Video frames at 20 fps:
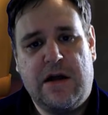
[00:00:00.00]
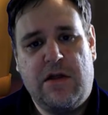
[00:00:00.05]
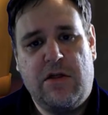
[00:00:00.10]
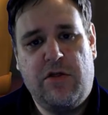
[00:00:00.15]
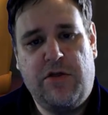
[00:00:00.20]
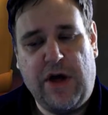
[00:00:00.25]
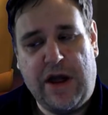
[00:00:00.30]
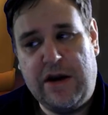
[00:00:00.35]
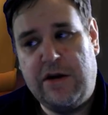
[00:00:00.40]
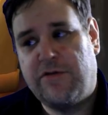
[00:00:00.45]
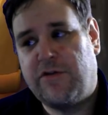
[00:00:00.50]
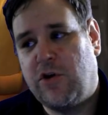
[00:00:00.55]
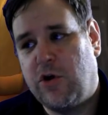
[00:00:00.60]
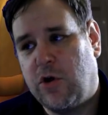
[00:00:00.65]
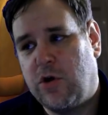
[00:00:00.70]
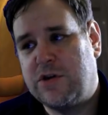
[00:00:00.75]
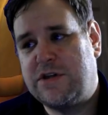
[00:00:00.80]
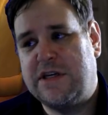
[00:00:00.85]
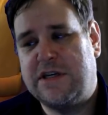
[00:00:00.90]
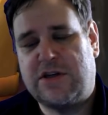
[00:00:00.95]
then of
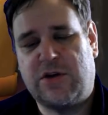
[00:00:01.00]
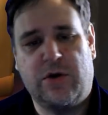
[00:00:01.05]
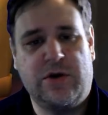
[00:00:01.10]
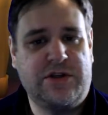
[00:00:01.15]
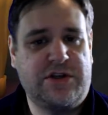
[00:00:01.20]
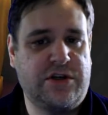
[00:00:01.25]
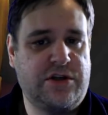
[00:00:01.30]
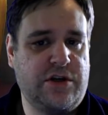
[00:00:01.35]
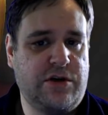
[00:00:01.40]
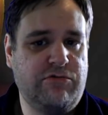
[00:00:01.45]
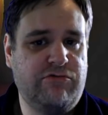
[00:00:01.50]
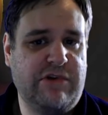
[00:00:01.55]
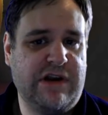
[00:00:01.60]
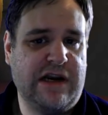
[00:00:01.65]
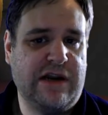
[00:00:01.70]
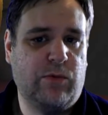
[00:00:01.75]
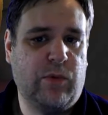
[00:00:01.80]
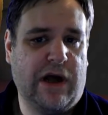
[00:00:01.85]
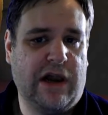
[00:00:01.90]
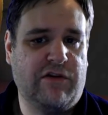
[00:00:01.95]
course it's going to do
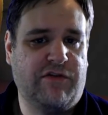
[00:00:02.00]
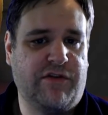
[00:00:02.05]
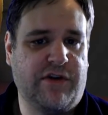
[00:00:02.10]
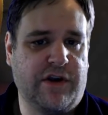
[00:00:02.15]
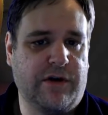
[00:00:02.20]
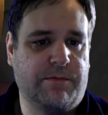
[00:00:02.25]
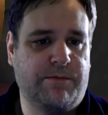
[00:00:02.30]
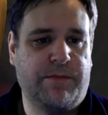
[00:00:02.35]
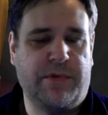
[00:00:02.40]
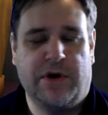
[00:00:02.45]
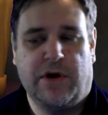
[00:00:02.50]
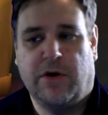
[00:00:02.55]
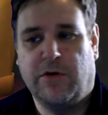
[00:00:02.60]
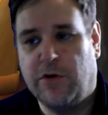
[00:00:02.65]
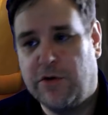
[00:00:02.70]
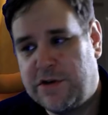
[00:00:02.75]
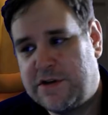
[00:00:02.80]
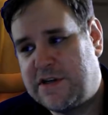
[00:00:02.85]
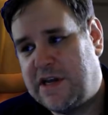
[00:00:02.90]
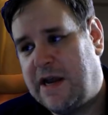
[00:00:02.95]
really well for you. But on
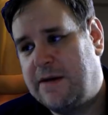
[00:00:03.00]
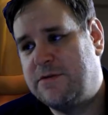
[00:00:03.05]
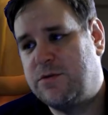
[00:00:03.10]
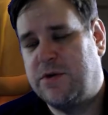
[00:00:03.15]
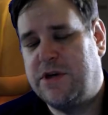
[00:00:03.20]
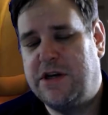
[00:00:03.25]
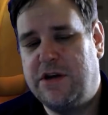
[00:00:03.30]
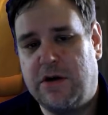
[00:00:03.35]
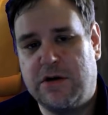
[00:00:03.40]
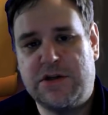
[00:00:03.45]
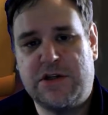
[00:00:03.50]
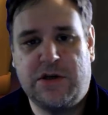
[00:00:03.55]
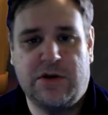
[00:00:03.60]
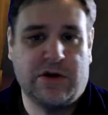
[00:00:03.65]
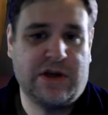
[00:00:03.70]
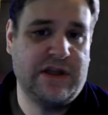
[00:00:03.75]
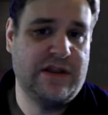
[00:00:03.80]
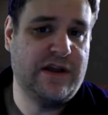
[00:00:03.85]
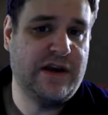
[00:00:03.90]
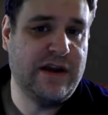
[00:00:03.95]
other times when you're not so
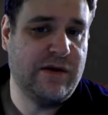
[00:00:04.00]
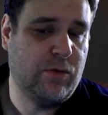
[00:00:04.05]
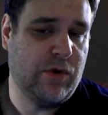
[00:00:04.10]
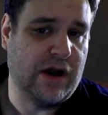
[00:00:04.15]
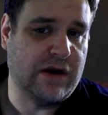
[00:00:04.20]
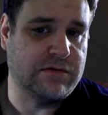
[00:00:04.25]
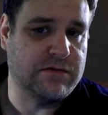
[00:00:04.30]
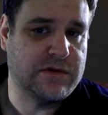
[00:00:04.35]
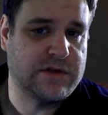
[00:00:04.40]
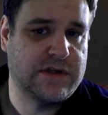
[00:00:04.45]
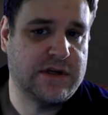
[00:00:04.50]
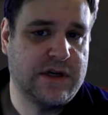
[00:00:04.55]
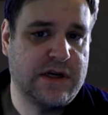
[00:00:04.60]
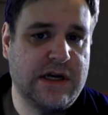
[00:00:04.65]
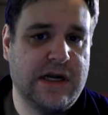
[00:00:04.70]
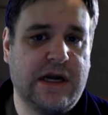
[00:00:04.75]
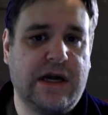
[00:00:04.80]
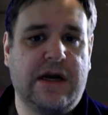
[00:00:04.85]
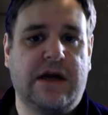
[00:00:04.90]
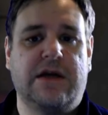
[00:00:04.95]
lucky, then it won't.
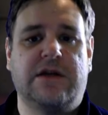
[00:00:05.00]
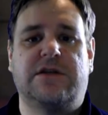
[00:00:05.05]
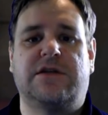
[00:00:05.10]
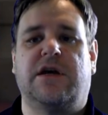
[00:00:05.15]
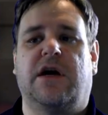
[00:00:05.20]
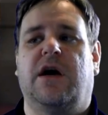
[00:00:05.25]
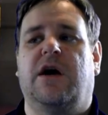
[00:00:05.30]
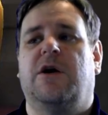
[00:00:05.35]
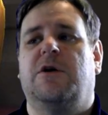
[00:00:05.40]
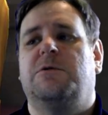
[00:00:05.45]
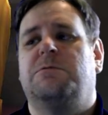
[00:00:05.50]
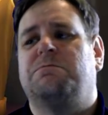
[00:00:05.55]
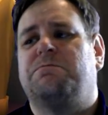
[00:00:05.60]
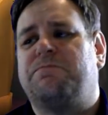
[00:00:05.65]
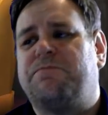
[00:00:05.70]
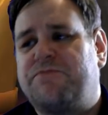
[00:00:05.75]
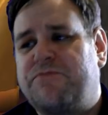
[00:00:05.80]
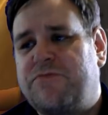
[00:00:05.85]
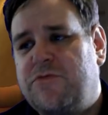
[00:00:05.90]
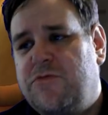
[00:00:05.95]
So
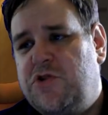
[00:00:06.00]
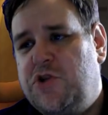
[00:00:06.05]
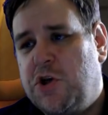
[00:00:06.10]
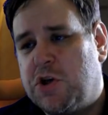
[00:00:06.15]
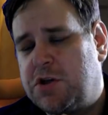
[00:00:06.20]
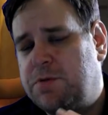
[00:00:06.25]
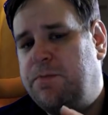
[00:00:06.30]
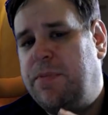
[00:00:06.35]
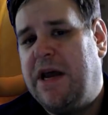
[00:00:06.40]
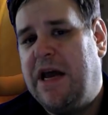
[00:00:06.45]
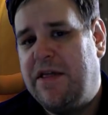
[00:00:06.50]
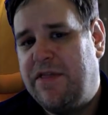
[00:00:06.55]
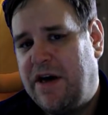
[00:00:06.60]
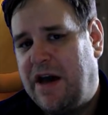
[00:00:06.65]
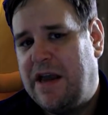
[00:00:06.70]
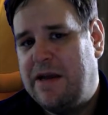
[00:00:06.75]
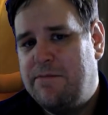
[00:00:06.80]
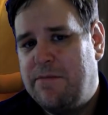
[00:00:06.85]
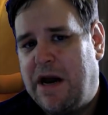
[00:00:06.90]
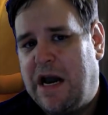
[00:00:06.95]
just bear
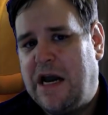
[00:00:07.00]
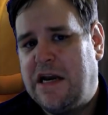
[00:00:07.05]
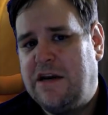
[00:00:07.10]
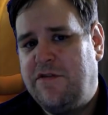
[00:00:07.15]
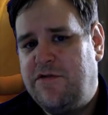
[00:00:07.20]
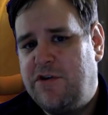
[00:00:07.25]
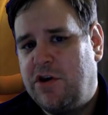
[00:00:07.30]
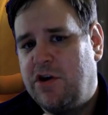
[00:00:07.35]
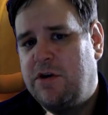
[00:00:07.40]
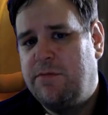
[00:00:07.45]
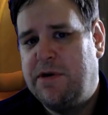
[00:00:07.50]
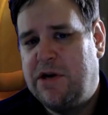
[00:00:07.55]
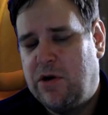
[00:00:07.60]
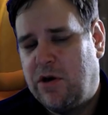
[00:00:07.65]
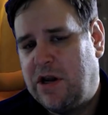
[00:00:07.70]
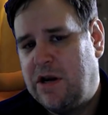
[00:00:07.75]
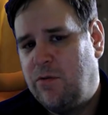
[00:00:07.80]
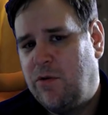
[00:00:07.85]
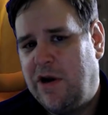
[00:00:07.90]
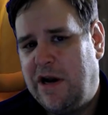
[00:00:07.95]
that in mind if you're going to be
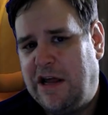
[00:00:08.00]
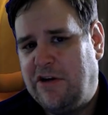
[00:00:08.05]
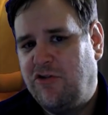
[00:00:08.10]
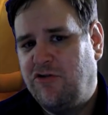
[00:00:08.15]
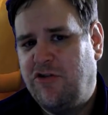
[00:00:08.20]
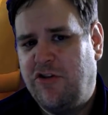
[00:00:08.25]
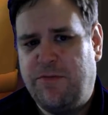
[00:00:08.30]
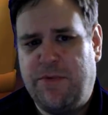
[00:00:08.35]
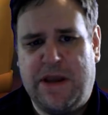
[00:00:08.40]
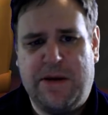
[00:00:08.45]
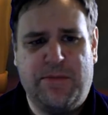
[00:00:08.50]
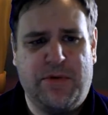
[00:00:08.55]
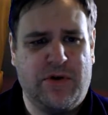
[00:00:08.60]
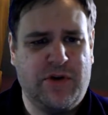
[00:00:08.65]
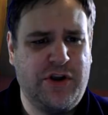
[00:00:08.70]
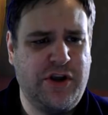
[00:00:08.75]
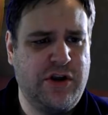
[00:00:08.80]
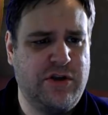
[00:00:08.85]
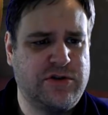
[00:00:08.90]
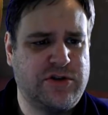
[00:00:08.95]
looking at what legendaries people
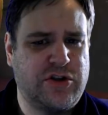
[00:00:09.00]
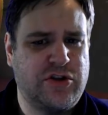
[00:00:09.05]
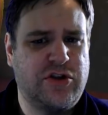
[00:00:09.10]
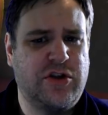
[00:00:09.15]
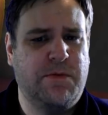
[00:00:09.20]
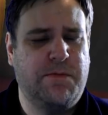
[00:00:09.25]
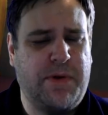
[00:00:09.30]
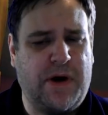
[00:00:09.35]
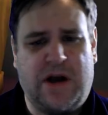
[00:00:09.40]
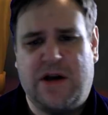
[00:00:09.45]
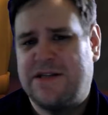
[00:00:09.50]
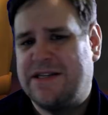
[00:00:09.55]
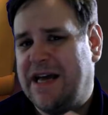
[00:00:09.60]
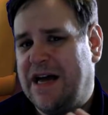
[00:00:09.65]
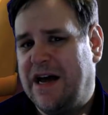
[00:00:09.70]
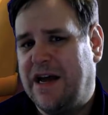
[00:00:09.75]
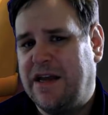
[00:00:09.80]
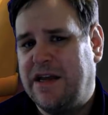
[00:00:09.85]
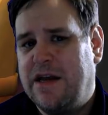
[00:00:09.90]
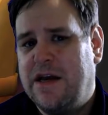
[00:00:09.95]
use that pass
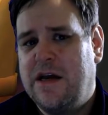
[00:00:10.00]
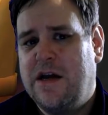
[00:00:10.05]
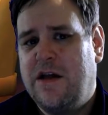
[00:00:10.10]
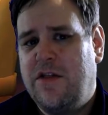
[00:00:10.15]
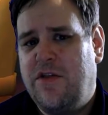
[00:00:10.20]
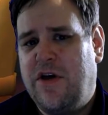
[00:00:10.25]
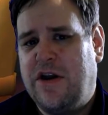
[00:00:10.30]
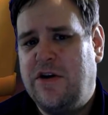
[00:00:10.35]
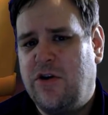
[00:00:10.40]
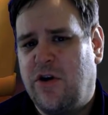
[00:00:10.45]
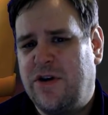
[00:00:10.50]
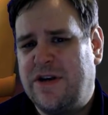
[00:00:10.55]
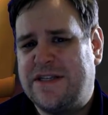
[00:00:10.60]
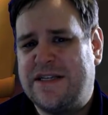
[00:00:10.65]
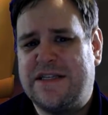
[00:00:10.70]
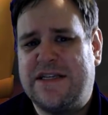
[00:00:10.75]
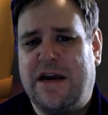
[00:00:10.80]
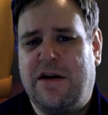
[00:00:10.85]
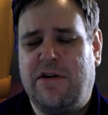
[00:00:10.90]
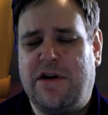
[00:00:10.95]
high. They're not
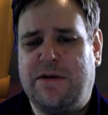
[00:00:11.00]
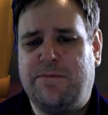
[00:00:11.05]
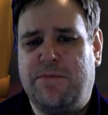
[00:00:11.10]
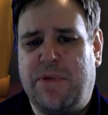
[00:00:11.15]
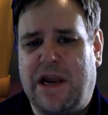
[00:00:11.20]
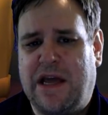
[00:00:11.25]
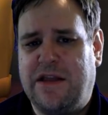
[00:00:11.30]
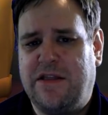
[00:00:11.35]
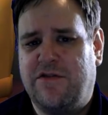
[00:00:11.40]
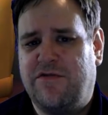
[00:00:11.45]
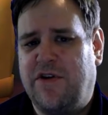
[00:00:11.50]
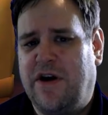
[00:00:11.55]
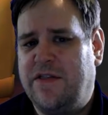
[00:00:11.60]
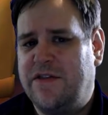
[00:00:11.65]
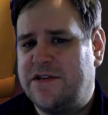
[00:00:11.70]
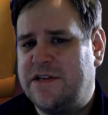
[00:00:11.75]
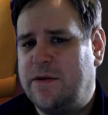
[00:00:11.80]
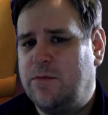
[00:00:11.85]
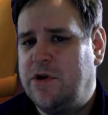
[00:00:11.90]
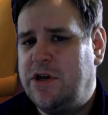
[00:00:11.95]
necessarily playing the fight the
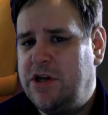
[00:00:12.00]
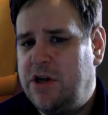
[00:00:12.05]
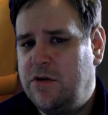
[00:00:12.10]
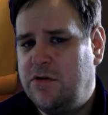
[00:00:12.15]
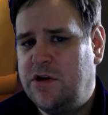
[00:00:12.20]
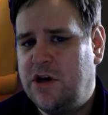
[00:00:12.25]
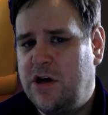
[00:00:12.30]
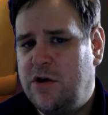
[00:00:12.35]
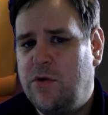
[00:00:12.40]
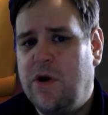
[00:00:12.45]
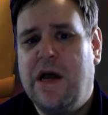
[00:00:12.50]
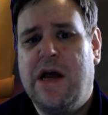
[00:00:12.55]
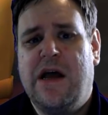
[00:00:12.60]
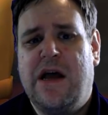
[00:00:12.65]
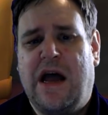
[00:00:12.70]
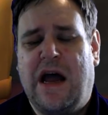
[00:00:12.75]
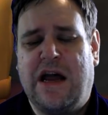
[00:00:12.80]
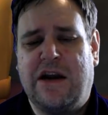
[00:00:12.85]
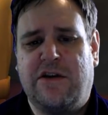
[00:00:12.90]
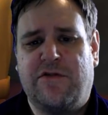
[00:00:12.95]
same way you do,
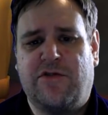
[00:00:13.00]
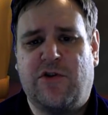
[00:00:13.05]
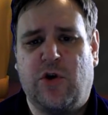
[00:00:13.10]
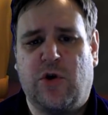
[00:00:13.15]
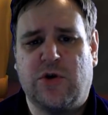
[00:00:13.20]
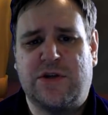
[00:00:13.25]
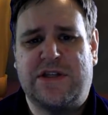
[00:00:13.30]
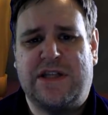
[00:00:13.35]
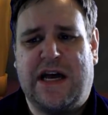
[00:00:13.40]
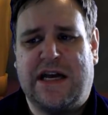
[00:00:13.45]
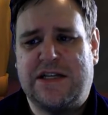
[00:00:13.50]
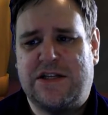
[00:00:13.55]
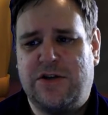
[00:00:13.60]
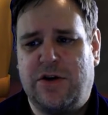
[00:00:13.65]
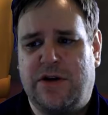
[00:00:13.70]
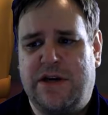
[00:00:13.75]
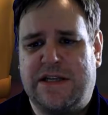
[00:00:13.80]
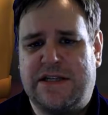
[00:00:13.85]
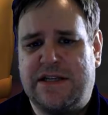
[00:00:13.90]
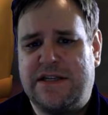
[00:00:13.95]
and of course that's
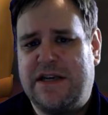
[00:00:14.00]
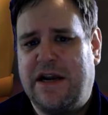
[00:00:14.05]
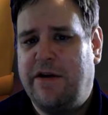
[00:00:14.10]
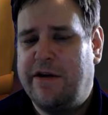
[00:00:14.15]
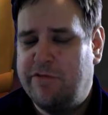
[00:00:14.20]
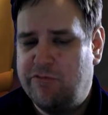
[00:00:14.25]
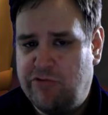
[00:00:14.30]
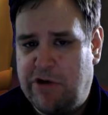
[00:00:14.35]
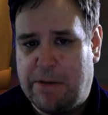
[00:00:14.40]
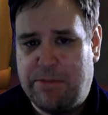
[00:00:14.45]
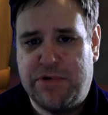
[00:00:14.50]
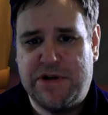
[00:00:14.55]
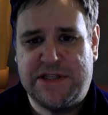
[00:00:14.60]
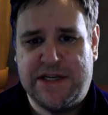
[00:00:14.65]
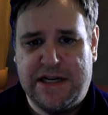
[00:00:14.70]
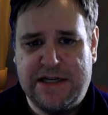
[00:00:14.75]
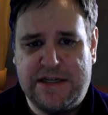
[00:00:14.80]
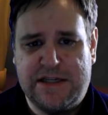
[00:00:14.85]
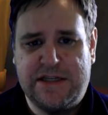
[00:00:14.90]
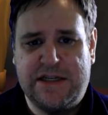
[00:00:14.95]
not necessarily
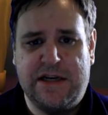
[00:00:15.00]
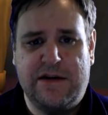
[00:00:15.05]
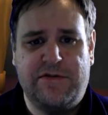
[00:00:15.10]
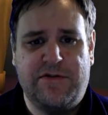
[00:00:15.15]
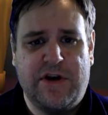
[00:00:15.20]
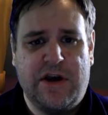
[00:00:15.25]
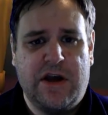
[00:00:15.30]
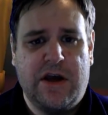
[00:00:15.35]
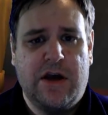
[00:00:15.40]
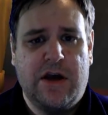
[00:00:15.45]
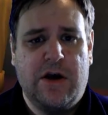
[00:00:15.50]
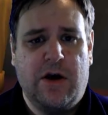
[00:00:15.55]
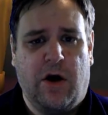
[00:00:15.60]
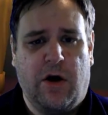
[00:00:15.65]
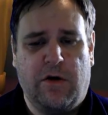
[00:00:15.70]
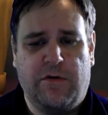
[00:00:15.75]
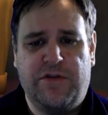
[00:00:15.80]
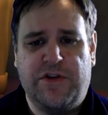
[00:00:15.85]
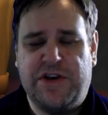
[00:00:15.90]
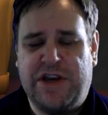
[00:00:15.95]
representative
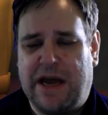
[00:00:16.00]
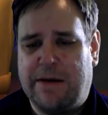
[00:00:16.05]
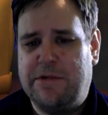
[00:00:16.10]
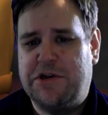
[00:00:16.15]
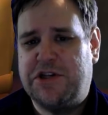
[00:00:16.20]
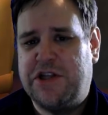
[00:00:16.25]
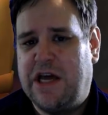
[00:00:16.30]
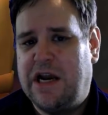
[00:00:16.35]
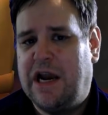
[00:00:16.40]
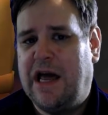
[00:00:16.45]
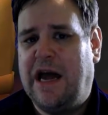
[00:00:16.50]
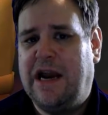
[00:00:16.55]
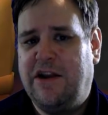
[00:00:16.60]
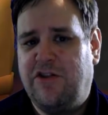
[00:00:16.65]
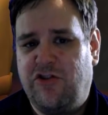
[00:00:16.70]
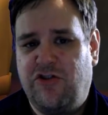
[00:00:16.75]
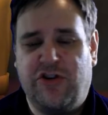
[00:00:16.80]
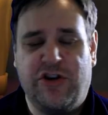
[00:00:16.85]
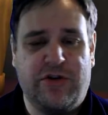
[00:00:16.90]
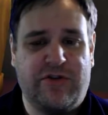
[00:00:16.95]
of the damage they're likely
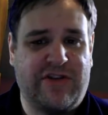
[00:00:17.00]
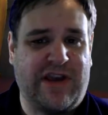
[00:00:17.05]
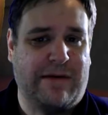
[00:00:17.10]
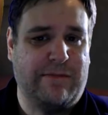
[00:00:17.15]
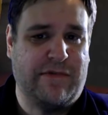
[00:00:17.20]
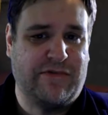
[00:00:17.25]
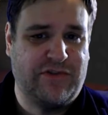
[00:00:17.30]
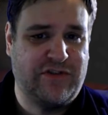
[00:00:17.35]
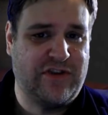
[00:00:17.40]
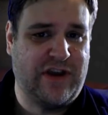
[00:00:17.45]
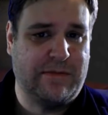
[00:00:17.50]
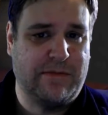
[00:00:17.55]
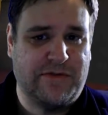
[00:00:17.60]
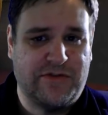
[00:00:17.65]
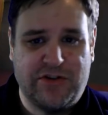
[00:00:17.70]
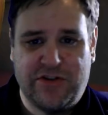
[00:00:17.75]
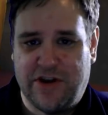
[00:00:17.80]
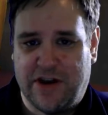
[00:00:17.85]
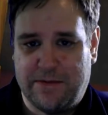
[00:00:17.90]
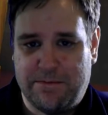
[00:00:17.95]
to do time after time
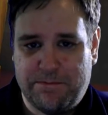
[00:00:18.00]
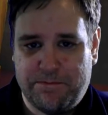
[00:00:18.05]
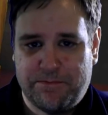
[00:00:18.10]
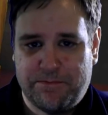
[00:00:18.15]
after time.